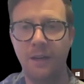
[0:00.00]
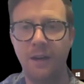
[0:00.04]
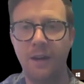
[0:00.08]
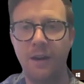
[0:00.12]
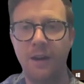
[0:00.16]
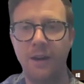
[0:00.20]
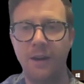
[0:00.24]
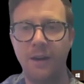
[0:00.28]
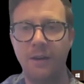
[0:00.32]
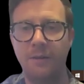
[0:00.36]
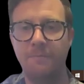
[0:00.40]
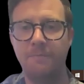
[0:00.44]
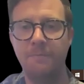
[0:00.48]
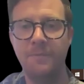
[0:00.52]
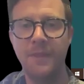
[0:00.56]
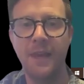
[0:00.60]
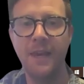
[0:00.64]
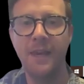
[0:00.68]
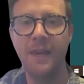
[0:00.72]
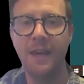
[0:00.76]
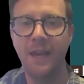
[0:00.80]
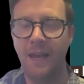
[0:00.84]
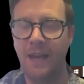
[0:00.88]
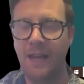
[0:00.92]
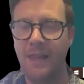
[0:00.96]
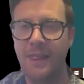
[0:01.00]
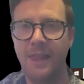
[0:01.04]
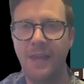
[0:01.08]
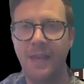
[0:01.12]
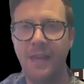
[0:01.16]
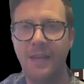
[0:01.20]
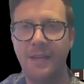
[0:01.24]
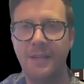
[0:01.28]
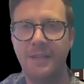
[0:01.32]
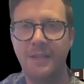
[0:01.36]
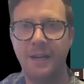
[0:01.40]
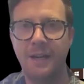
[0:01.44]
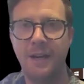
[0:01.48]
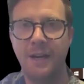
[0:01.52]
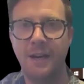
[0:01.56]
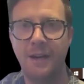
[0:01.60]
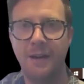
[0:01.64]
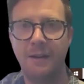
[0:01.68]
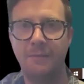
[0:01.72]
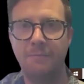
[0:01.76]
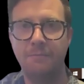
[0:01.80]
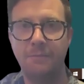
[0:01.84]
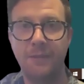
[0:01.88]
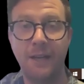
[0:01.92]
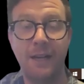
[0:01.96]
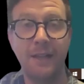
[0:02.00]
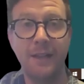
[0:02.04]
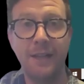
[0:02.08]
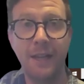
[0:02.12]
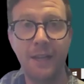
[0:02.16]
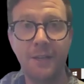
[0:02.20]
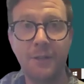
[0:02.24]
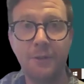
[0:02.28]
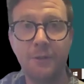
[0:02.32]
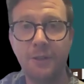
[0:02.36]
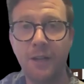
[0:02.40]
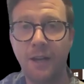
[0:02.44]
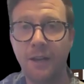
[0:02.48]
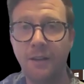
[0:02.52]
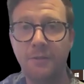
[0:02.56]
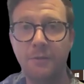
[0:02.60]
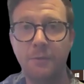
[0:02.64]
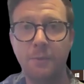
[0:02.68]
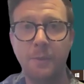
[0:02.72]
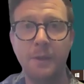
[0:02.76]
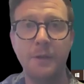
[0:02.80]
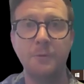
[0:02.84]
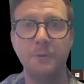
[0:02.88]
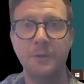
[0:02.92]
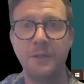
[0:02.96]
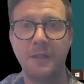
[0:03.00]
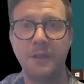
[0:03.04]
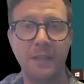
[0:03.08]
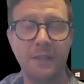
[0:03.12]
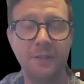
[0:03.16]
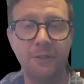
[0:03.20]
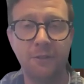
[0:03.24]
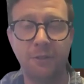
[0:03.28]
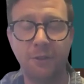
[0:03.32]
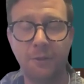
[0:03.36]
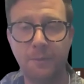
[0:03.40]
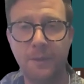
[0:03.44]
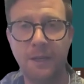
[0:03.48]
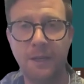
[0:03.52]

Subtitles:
And then you'll kind of be released from